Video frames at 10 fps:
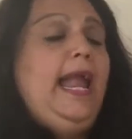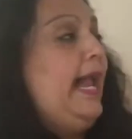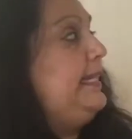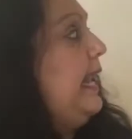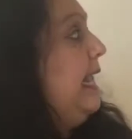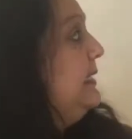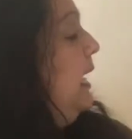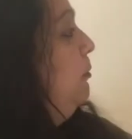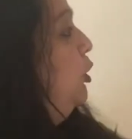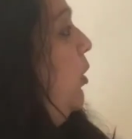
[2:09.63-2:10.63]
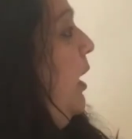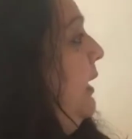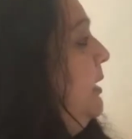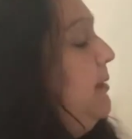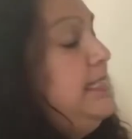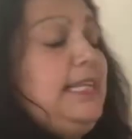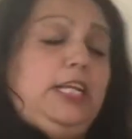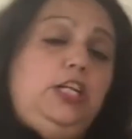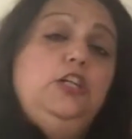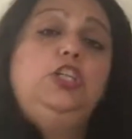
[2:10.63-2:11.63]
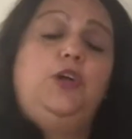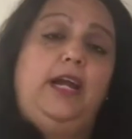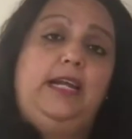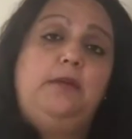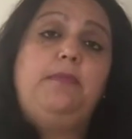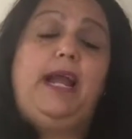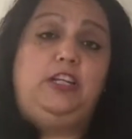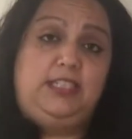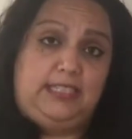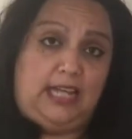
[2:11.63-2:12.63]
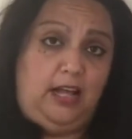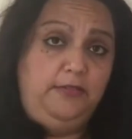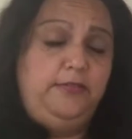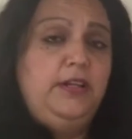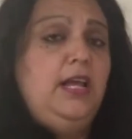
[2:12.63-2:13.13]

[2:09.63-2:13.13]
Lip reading: And as I'm drawing them, let's say you're drawing it by yourself,